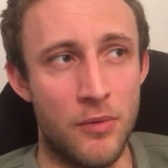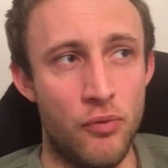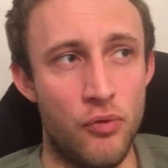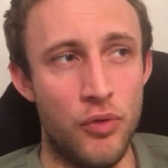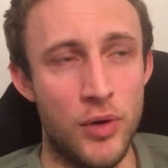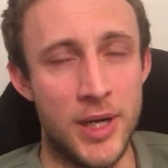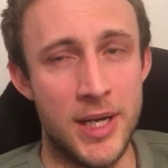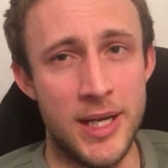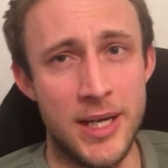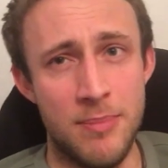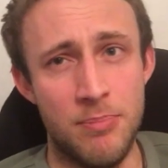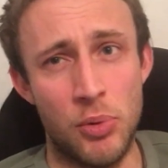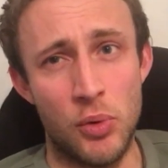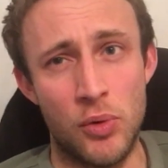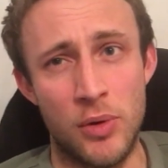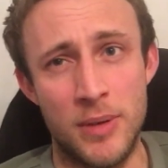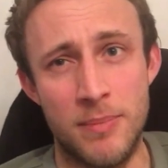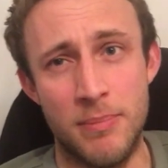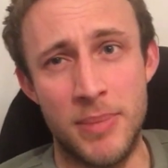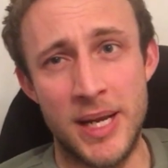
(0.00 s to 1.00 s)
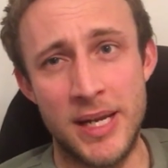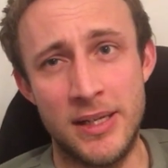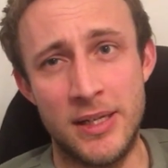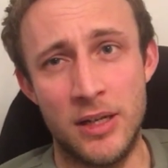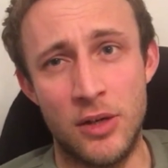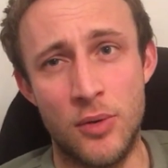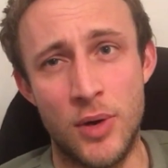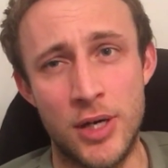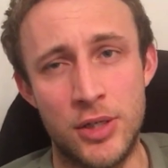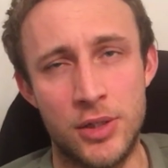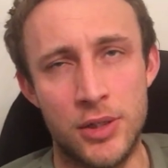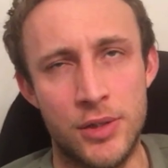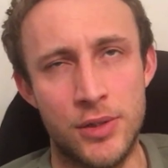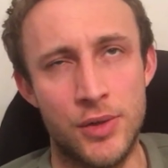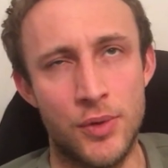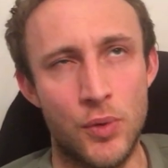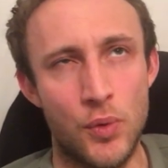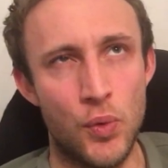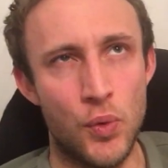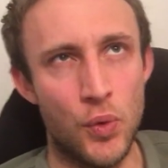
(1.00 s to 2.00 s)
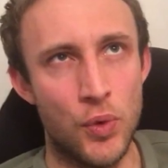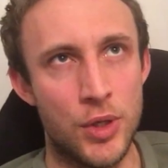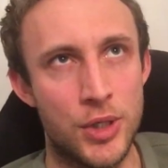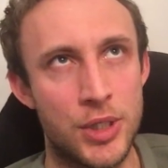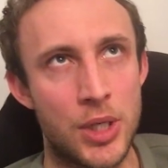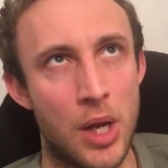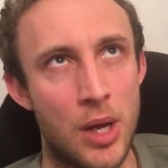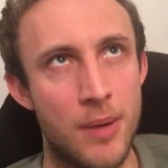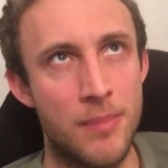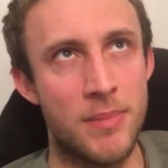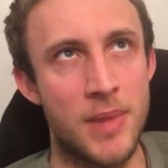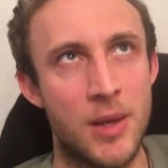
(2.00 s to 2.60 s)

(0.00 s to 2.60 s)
really boring basic questions all the time.